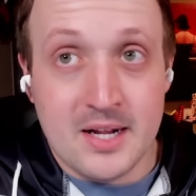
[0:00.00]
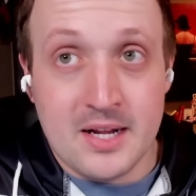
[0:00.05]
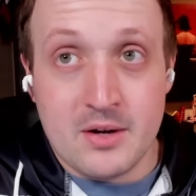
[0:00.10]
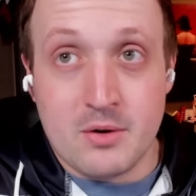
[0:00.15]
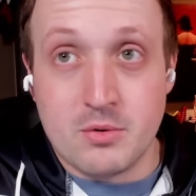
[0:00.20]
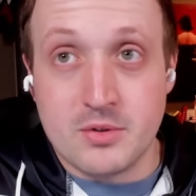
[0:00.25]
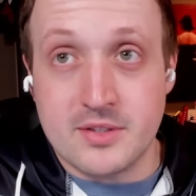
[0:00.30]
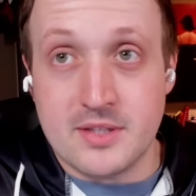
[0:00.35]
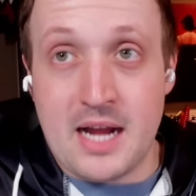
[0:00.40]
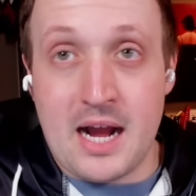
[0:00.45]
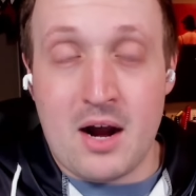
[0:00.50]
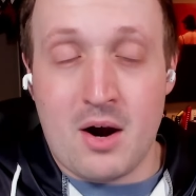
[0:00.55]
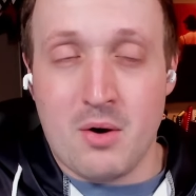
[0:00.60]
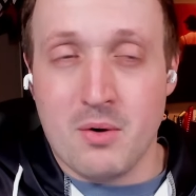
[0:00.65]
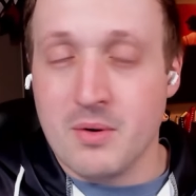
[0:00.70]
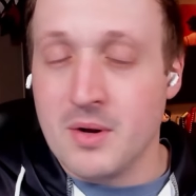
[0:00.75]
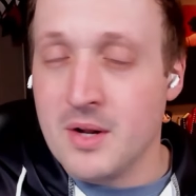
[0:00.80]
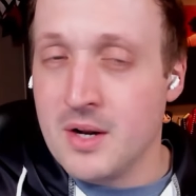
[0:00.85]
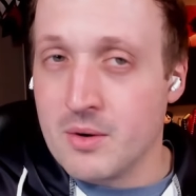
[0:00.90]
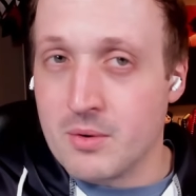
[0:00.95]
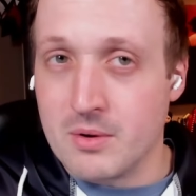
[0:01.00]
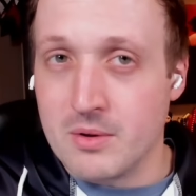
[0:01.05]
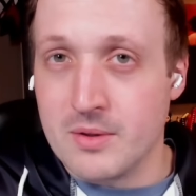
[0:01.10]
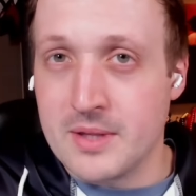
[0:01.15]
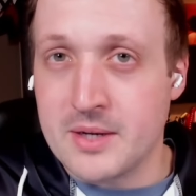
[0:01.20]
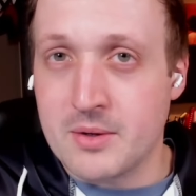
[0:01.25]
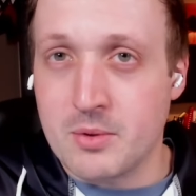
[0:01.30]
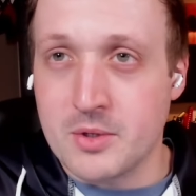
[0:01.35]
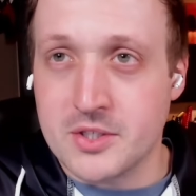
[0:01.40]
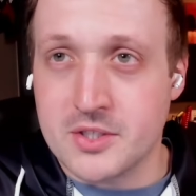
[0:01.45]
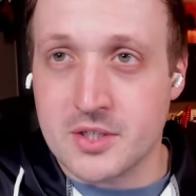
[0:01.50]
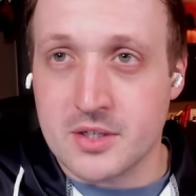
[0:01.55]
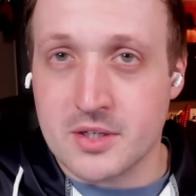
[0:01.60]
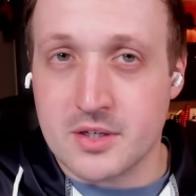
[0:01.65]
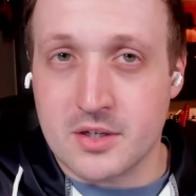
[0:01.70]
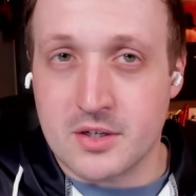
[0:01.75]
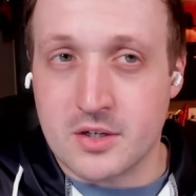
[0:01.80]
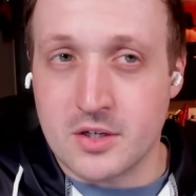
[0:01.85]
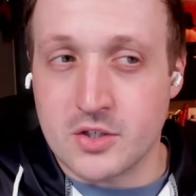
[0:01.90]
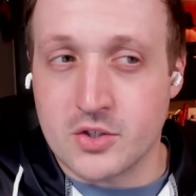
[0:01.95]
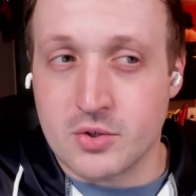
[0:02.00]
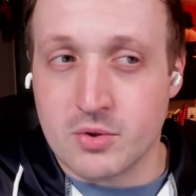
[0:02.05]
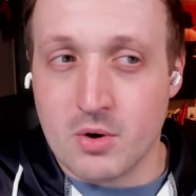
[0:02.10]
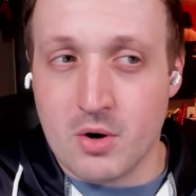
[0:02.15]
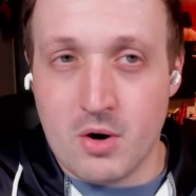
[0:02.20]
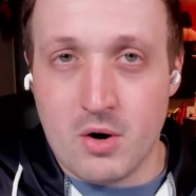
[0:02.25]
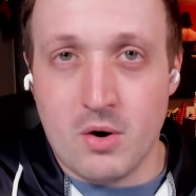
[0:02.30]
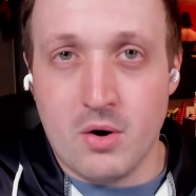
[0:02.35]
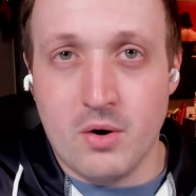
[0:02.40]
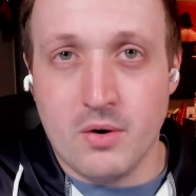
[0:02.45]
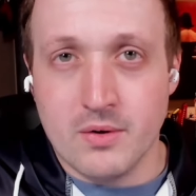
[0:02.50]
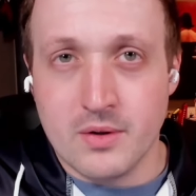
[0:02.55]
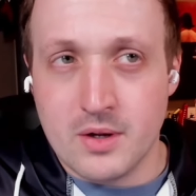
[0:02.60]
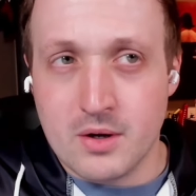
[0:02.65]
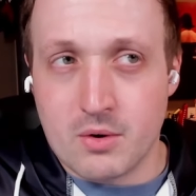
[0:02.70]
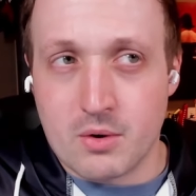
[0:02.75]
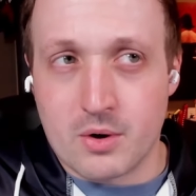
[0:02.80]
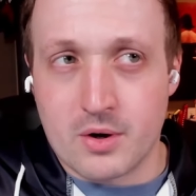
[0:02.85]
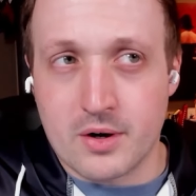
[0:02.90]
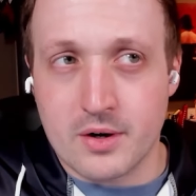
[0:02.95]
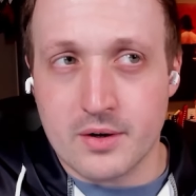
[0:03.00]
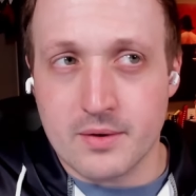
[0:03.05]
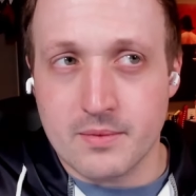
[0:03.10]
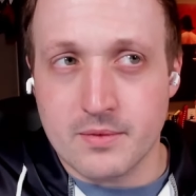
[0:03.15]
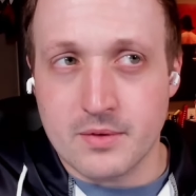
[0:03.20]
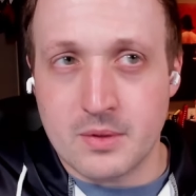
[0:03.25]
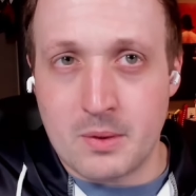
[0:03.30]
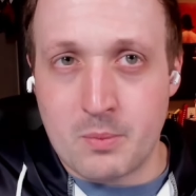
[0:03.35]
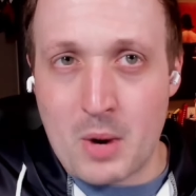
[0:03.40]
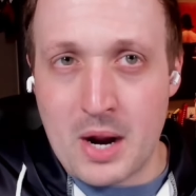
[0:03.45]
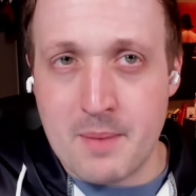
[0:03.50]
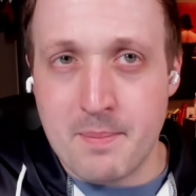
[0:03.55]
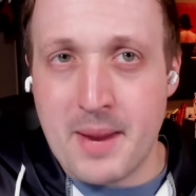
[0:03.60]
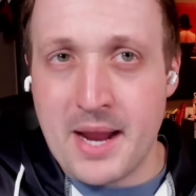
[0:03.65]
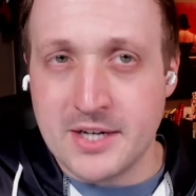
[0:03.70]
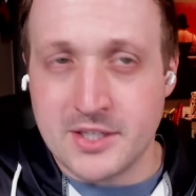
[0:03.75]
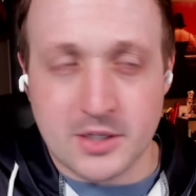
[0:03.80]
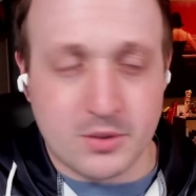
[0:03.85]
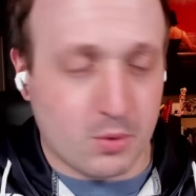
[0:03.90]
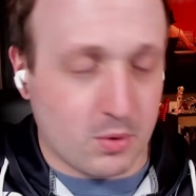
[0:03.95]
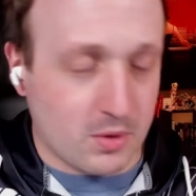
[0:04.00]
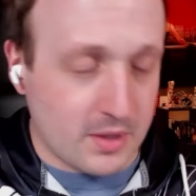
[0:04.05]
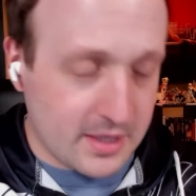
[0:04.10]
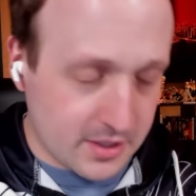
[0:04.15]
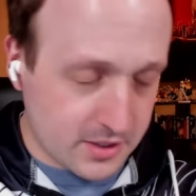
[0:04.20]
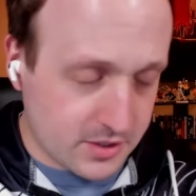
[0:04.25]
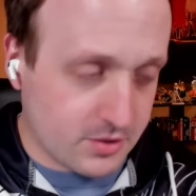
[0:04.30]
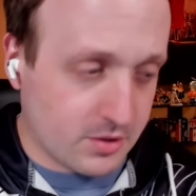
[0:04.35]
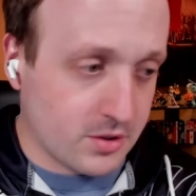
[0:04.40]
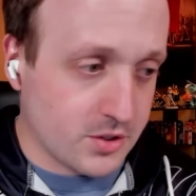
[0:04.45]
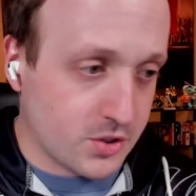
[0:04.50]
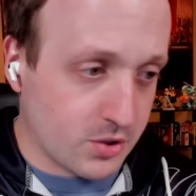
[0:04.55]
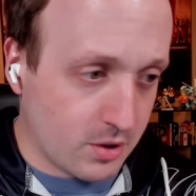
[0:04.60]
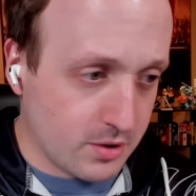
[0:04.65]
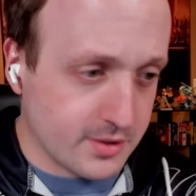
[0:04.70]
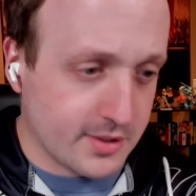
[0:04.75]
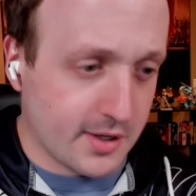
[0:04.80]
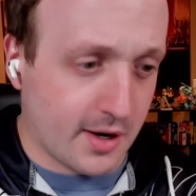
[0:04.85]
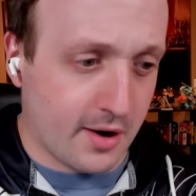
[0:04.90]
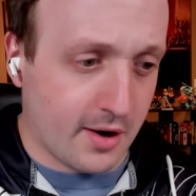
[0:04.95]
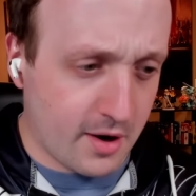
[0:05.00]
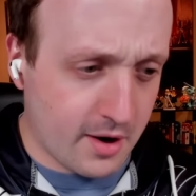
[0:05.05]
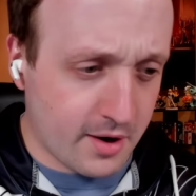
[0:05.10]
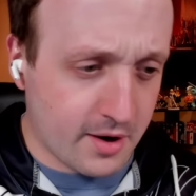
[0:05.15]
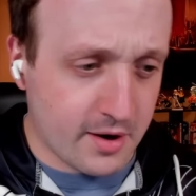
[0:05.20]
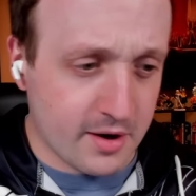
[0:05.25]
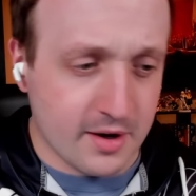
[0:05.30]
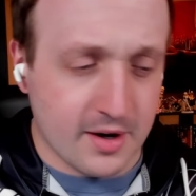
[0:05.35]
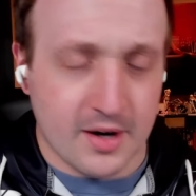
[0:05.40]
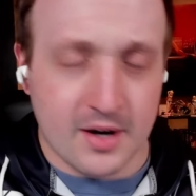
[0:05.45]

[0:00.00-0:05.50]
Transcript: who's now relinquished control, or the white mage has relinquished control to her